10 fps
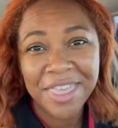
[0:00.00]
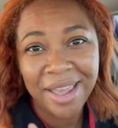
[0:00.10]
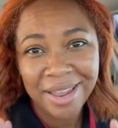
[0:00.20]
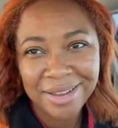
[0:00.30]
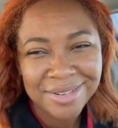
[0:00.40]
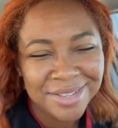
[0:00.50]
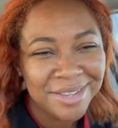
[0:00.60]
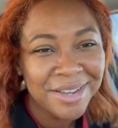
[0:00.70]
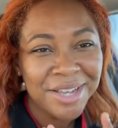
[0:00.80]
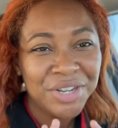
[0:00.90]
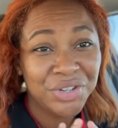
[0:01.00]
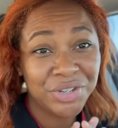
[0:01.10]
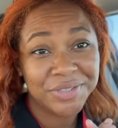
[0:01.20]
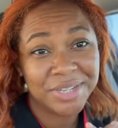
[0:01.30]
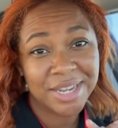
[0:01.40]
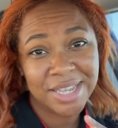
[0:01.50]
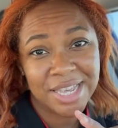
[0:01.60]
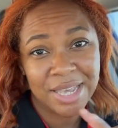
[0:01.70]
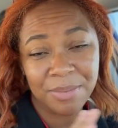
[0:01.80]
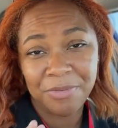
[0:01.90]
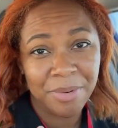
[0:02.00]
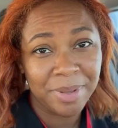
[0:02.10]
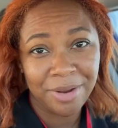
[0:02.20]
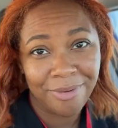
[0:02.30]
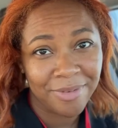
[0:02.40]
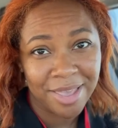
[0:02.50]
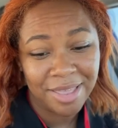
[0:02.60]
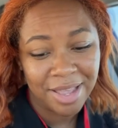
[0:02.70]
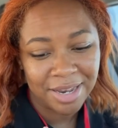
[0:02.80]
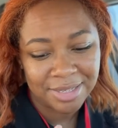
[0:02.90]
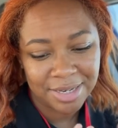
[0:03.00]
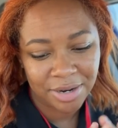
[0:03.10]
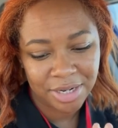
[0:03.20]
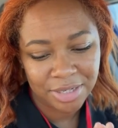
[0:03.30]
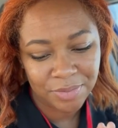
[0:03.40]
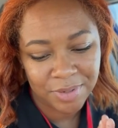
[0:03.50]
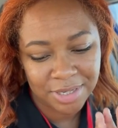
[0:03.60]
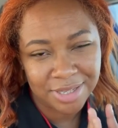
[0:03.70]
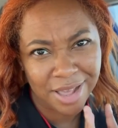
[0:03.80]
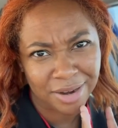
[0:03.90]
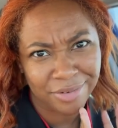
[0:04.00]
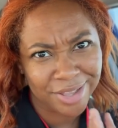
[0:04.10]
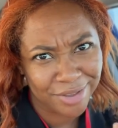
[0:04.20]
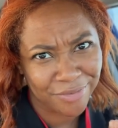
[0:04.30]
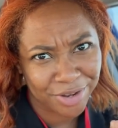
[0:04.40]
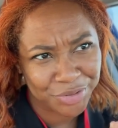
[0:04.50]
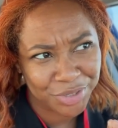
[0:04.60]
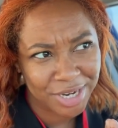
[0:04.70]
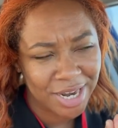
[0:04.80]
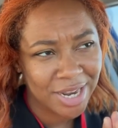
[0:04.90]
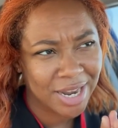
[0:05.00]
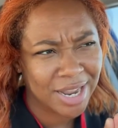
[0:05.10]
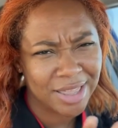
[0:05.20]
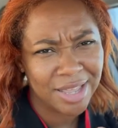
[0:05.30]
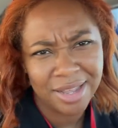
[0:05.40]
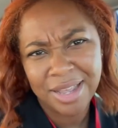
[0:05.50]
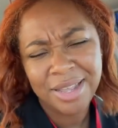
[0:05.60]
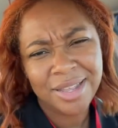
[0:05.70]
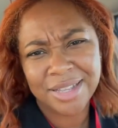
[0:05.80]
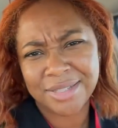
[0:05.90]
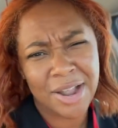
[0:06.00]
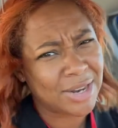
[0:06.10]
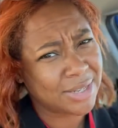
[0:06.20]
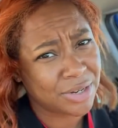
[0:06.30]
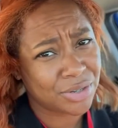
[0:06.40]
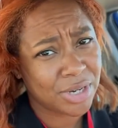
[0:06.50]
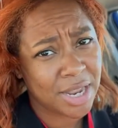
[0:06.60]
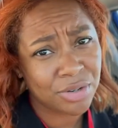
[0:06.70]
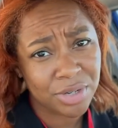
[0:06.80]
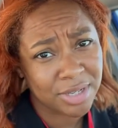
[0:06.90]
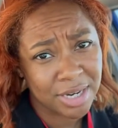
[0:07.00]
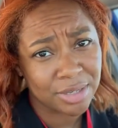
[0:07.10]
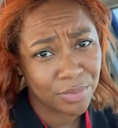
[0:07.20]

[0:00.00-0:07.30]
things just to keep from like revealing any secrets, which has gotten really frustrating. And I think it's not as in interesting to